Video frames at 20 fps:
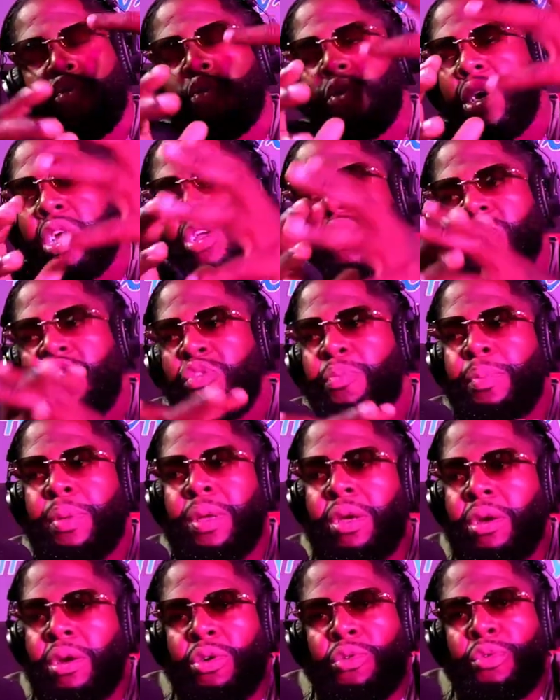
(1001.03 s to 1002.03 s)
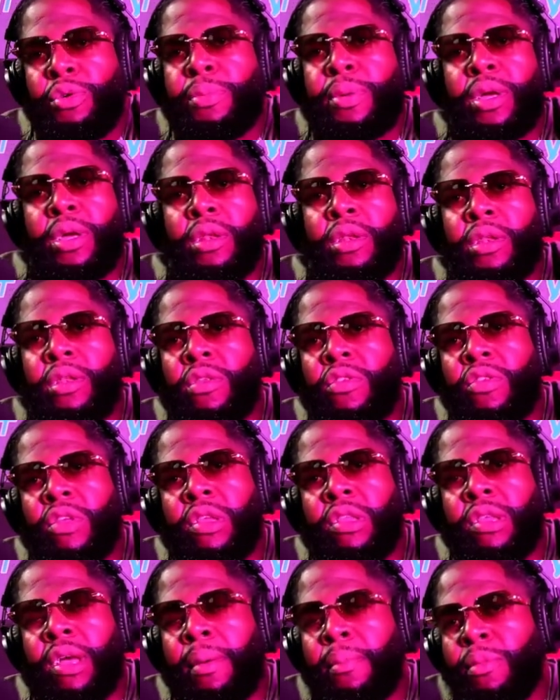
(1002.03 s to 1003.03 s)
In soca, you speak
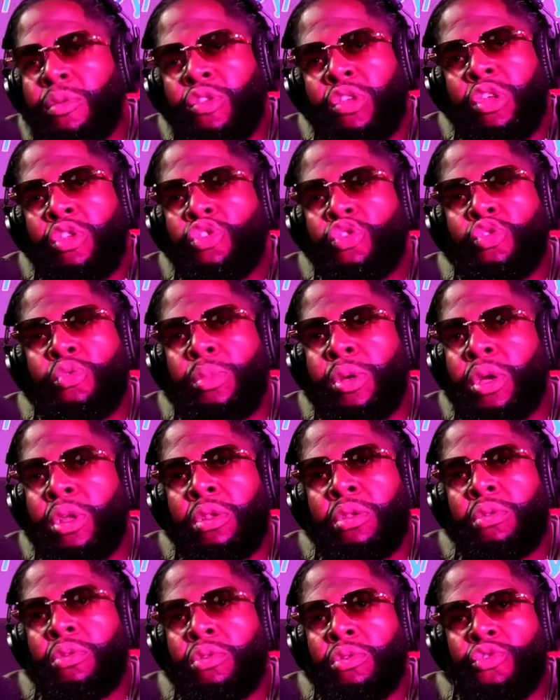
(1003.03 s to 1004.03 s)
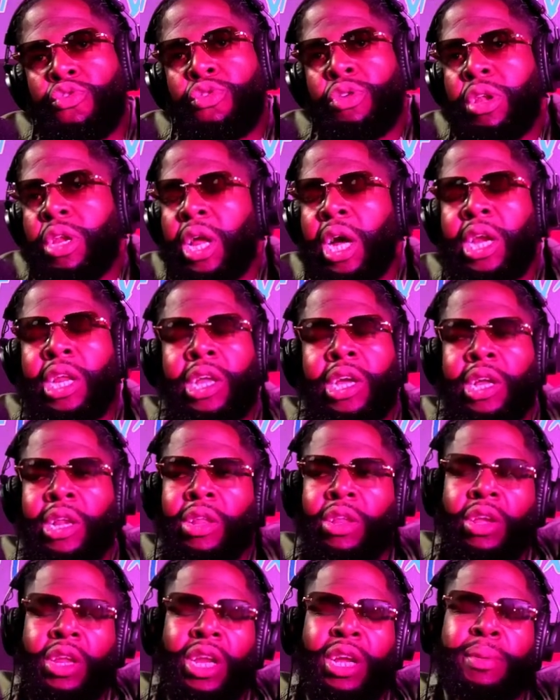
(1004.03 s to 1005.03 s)
Caribbean. Saint-Tomian,
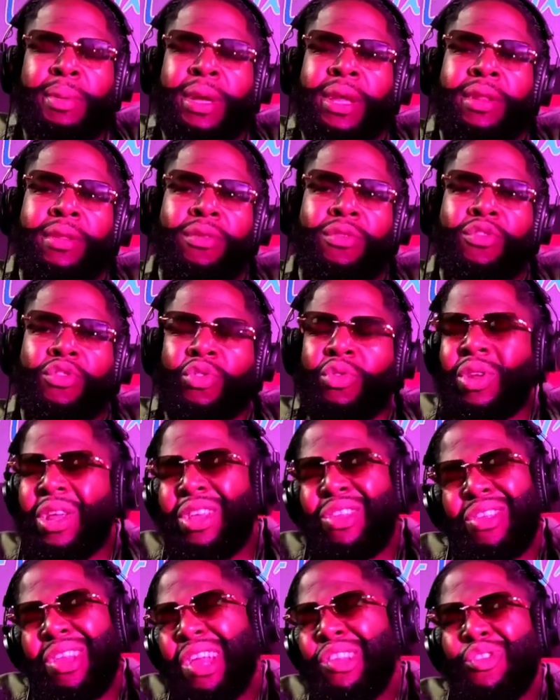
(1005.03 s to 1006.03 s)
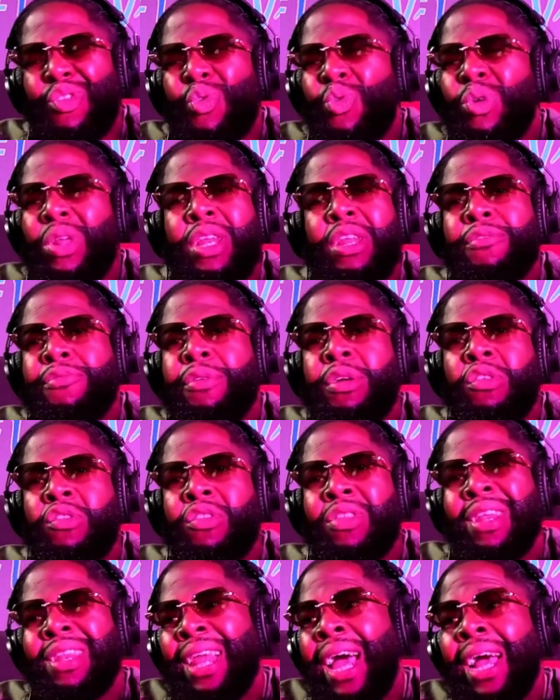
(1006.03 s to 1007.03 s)
Trinidadian, you know what I mean? Right. So that's the only
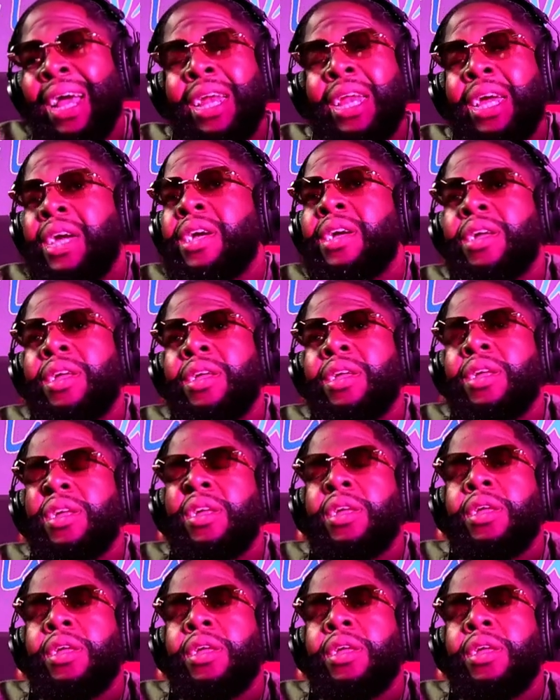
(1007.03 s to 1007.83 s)
difference, the dialect.